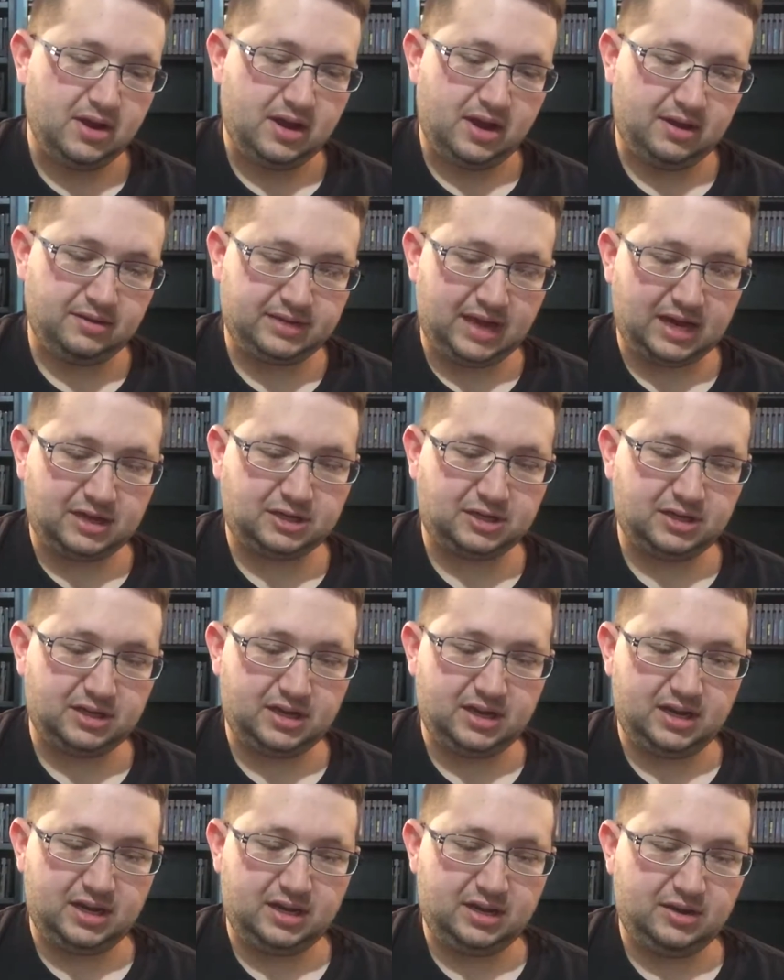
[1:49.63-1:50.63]
It was
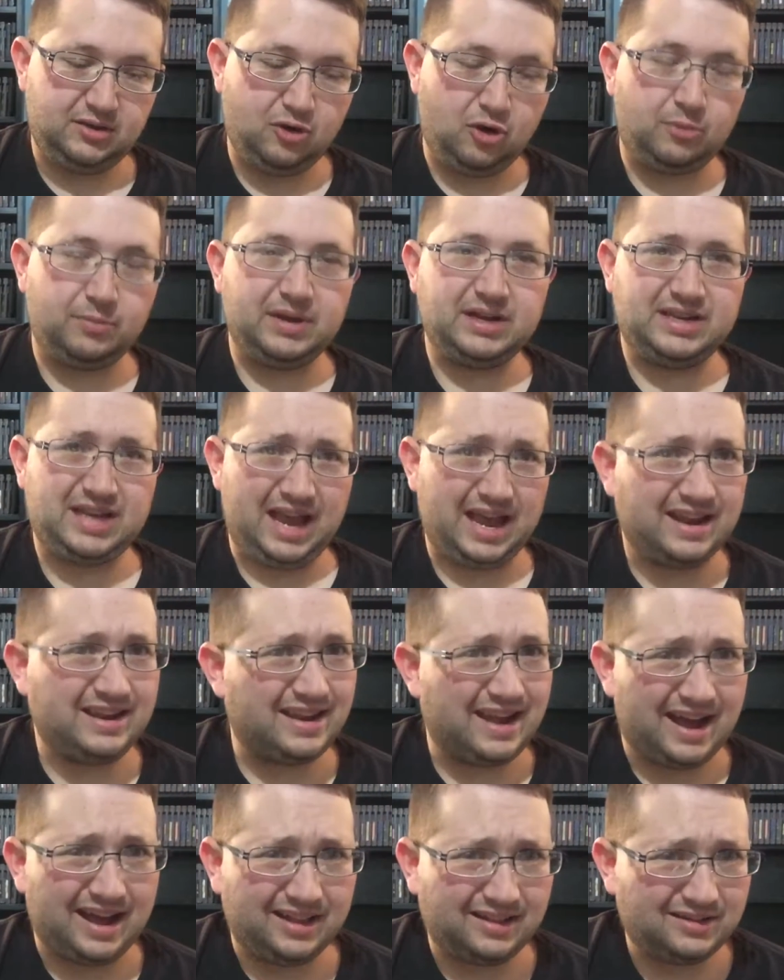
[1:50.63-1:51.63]
actually normally
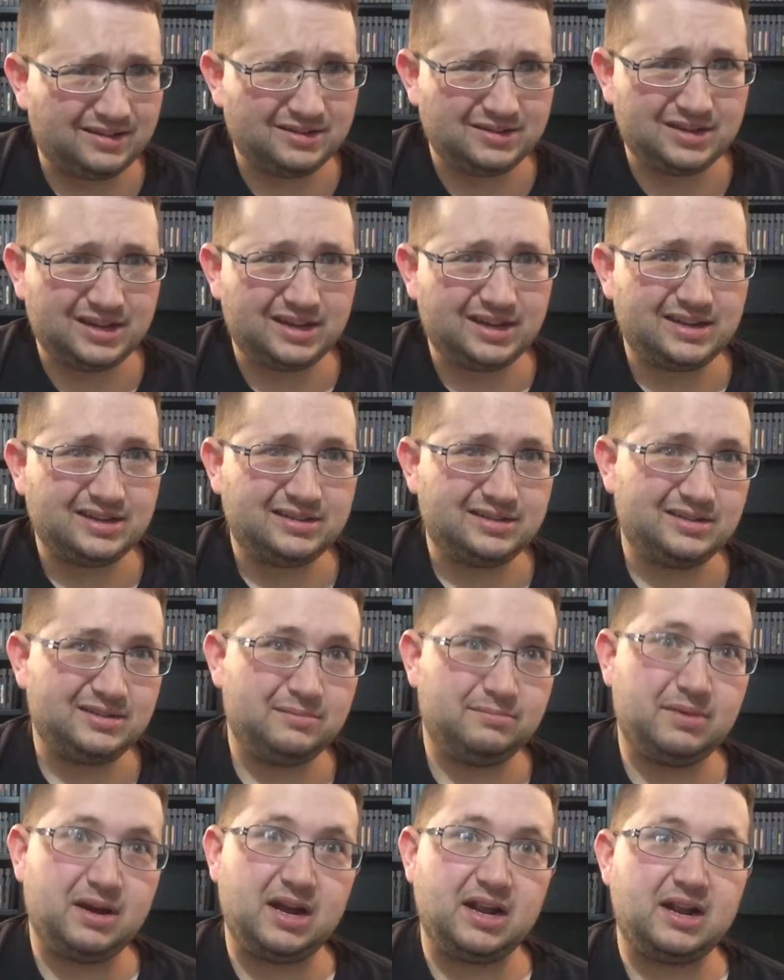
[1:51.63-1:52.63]
$10, I guess,
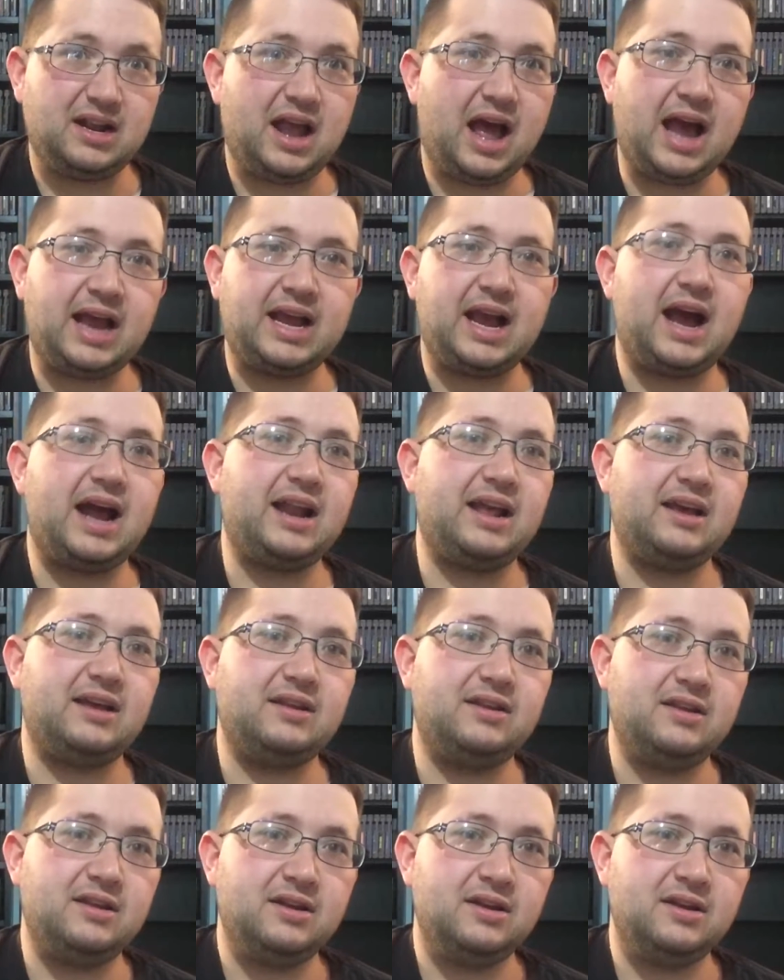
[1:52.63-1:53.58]
but I got it